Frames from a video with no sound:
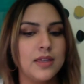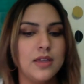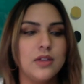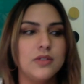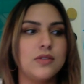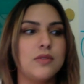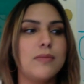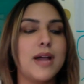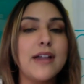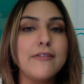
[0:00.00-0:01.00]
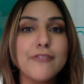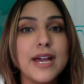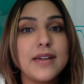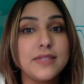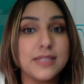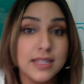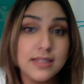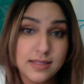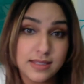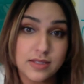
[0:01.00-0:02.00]
So My 5
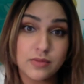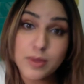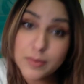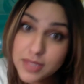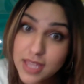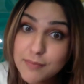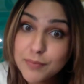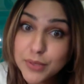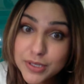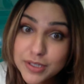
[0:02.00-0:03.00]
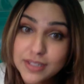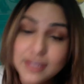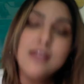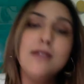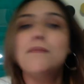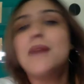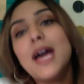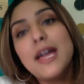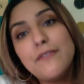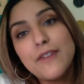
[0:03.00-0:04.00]
Senses, remember that book?
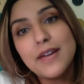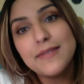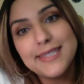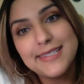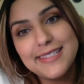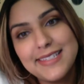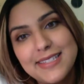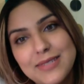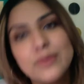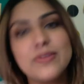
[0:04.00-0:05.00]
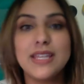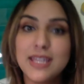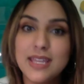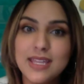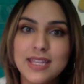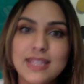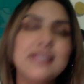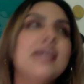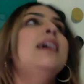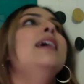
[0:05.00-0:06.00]
My 5 Senses with the kids,
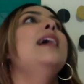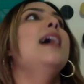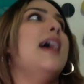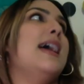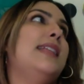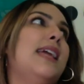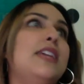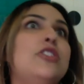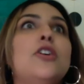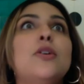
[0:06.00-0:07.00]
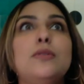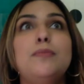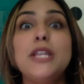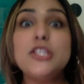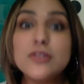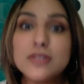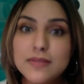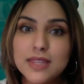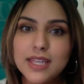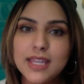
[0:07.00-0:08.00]
and they showed pictures of
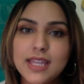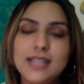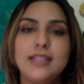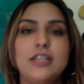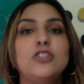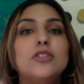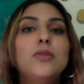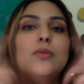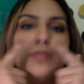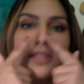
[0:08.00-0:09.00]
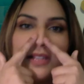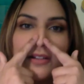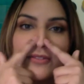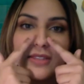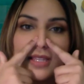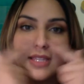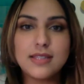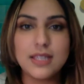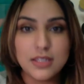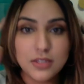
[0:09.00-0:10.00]
the kids and they showed the different things
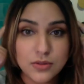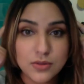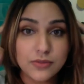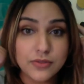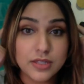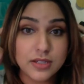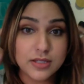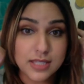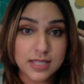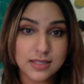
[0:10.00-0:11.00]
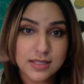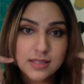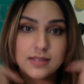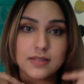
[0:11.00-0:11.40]
they use for their senses.